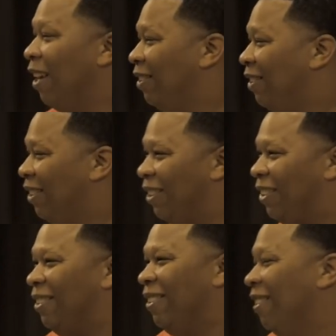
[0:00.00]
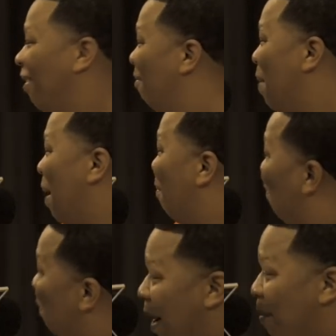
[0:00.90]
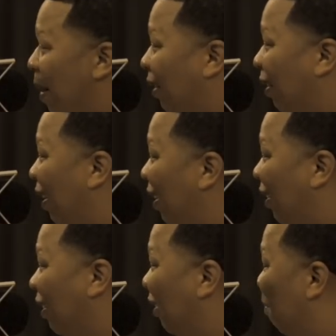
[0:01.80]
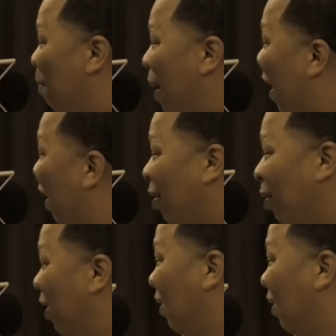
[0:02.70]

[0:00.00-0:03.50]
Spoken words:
That's just my imagination is mad